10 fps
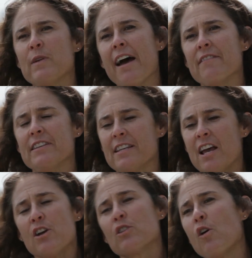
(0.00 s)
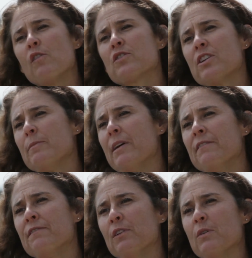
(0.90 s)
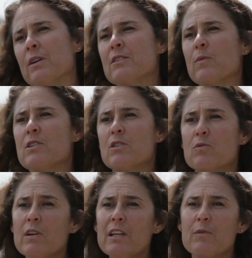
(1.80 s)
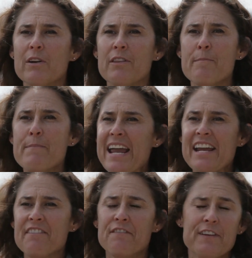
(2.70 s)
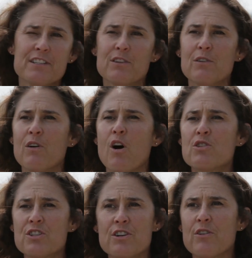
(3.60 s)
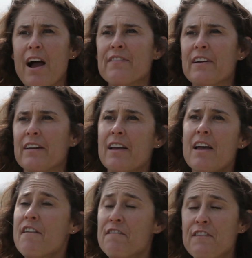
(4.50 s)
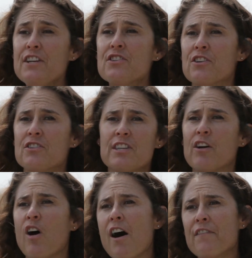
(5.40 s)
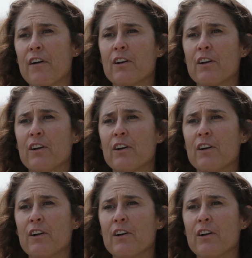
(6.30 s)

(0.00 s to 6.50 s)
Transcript: we have this Gulf Stream influence, which is really one of the main physical oceanographic features that are off our